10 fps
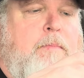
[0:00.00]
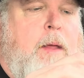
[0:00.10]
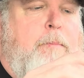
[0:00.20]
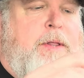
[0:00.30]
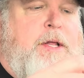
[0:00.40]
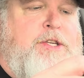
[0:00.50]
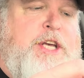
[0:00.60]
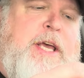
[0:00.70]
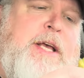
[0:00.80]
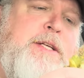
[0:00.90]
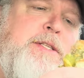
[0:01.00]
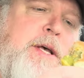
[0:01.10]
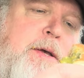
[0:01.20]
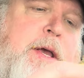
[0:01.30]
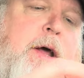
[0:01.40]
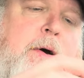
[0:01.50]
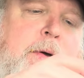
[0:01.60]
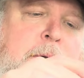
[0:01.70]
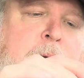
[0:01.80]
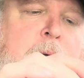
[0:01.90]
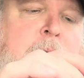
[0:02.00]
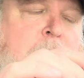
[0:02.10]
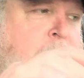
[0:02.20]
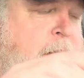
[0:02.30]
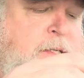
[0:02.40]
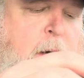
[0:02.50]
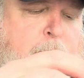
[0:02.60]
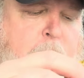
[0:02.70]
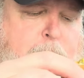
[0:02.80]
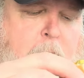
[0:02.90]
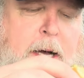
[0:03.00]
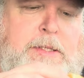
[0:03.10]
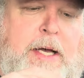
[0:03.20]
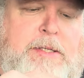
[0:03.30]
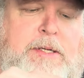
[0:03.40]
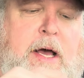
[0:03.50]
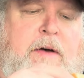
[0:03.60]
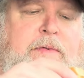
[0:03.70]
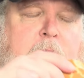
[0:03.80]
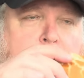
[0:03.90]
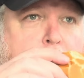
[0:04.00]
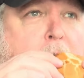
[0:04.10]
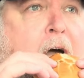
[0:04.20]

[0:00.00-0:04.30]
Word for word: But the cheese, you know, it's all pre-processed stuff, you know.